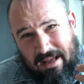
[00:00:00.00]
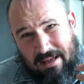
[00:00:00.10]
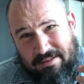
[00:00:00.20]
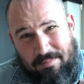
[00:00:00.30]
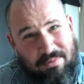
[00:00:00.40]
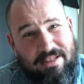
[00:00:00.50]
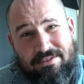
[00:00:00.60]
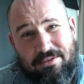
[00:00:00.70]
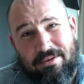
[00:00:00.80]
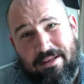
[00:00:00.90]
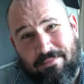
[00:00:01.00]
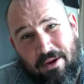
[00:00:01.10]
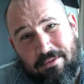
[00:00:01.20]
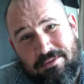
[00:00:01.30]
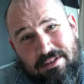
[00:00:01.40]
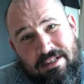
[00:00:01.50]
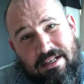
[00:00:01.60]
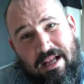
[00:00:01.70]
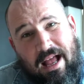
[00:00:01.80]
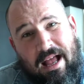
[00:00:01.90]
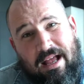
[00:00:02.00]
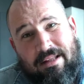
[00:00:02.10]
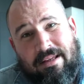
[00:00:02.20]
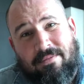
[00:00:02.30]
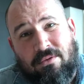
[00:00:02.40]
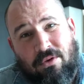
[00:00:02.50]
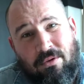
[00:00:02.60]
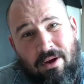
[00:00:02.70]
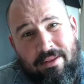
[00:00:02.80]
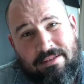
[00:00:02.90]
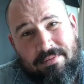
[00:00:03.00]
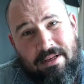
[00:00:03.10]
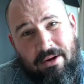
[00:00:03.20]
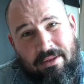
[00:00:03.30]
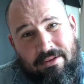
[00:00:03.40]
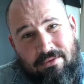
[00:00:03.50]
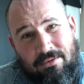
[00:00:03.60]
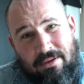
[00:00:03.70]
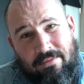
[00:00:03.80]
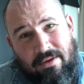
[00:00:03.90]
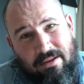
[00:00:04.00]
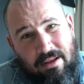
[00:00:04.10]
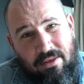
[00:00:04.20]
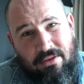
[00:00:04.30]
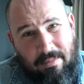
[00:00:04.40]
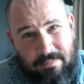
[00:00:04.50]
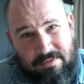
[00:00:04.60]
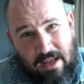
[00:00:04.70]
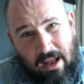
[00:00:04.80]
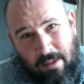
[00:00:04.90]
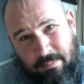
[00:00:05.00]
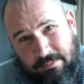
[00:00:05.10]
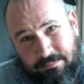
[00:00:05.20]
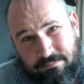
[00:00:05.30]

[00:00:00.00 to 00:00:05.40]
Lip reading: so please do leave those. And if you do like this video, then do give it a thumbs up.